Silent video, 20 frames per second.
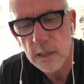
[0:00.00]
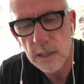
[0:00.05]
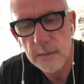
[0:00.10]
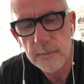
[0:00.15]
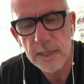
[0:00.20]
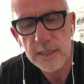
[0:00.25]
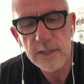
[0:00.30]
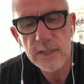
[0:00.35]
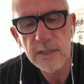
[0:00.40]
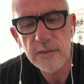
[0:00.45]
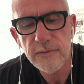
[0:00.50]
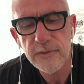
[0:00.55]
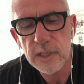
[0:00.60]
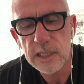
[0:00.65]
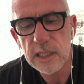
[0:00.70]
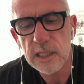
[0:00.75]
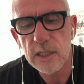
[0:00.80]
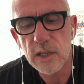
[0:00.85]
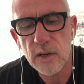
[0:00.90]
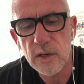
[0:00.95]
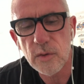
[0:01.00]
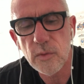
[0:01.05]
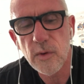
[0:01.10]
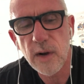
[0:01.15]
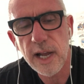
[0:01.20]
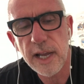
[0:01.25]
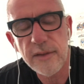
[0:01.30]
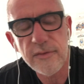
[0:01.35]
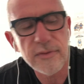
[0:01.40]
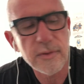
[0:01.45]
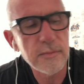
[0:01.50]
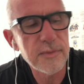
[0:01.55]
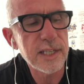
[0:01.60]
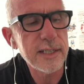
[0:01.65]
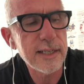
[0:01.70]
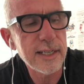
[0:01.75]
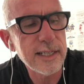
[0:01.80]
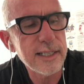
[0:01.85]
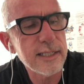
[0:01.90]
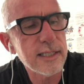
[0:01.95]
Imagine if we got away from the
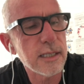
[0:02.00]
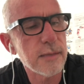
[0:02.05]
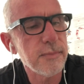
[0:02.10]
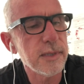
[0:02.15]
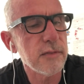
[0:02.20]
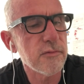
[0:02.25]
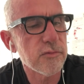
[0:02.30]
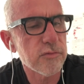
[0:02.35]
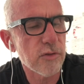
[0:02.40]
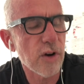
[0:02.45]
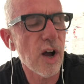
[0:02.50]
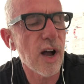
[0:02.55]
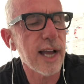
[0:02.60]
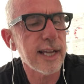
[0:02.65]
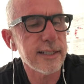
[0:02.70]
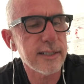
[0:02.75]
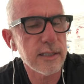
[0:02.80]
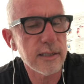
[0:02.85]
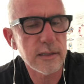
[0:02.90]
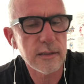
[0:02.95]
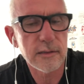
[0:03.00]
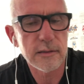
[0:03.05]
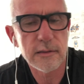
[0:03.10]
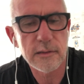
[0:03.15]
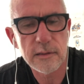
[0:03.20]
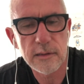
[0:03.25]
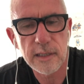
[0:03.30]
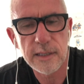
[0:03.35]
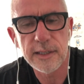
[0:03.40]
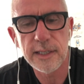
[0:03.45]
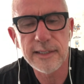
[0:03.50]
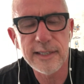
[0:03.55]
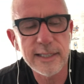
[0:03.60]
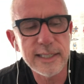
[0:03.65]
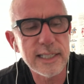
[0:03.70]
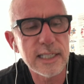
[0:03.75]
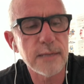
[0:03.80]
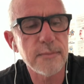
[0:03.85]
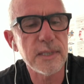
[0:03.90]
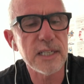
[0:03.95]
need to be right and the
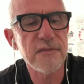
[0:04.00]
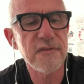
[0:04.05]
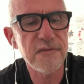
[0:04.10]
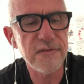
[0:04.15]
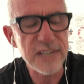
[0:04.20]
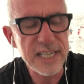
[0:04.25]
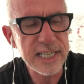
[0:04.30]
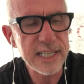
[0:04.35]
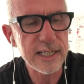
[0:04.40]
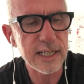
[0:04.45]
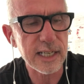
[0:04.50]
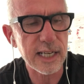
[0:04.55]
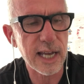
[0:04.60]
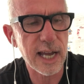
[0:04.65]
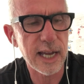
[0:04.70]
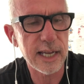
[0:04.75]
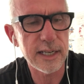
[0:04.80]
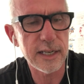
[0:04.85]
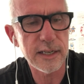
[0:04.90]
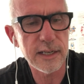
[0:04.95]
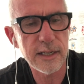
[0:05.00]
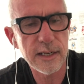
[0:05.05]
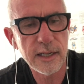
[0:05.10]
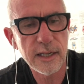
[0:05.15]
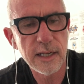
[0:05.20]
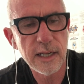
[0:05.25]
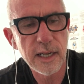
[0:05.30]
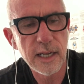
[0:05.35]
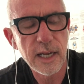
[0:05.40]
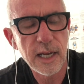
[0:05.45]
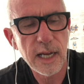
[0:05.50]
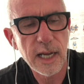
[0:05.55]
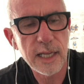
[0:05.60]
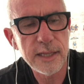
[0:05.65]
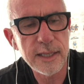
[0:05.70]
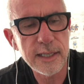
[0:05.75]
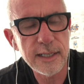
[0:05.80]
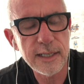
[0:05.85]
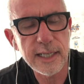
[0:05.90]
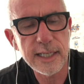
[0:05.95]
need to be vindicated
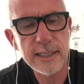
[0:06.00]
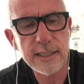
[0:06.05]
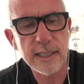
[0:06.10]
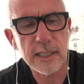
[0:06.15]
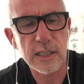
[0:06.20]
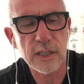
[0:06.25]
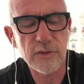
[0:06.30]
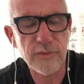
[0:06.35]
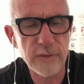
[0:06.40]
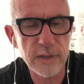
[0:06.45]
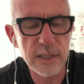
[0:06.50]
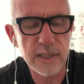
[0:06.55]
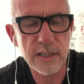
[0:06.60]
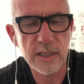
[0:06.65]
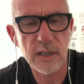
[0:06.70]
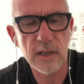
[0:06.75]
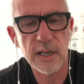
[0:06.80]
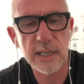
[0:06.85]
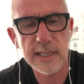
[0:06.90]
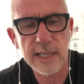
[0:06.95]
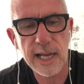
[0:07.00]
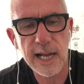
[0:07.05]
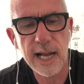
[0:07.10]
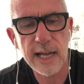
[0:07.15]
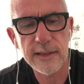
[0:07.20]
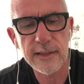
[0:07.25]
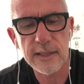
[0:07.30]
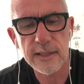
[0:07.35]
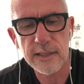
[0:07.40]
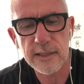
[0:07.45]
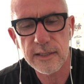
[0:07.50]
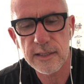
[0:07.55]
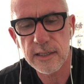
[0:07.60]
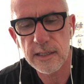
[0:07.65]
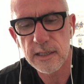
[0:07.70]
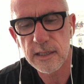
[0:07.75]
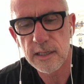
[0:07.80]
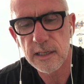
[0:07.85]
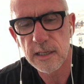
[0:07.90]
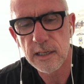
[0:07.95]
and the need to criticize others.
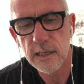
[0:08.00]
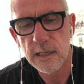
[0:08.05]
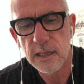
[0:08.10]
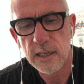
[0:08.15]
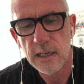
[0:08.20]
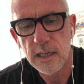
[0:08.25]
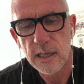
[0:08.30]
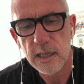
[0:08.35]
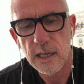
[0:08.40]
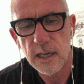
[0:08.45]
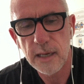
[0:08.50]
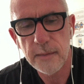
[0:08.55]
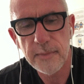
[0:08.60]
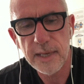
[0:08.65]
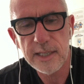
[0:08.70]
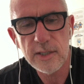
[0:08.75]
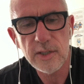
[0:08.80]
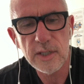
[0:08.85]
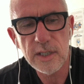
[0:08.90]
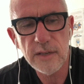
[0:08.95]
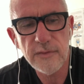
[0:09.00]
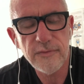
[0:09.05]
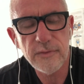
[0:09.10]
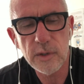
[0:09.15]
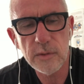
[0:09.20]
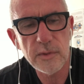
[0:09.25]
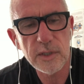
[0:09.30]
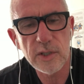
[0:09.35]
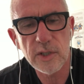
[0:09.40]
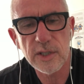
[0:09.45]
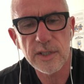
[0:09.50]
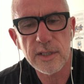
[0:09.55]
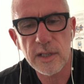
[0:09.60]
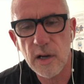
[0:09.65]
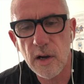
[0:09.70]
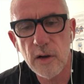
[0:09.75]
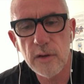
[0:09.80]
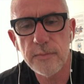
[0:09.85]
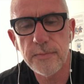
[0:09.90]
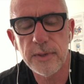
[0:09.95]
Imagine if we were just
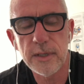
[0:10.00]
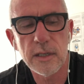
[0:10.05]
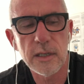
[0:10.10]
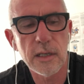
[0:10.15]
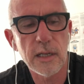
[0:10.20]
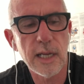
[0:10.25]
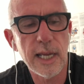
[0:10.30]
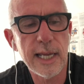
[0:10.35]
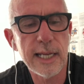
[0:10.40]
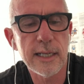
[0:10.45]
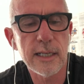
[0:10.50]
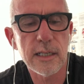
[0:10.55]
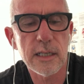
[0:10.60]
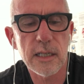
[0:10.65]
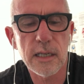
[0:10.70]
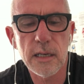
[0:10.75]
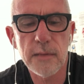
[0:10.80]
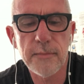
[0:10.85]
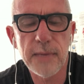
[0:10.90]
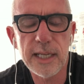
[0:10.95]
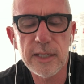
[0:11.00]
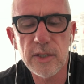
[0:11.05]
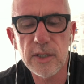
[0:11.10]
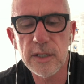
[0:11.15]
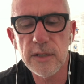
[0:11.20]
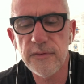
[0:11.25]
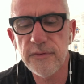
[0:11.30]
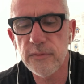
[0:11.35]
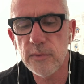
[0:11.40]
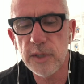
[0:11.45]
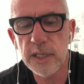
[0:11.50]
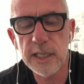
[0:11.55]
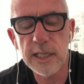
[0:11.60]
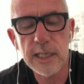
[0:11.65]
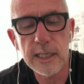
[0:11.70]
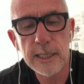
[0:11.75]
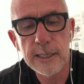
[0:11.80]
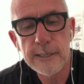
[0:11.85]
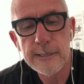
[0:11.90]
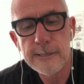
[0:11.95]
open, and imagine if we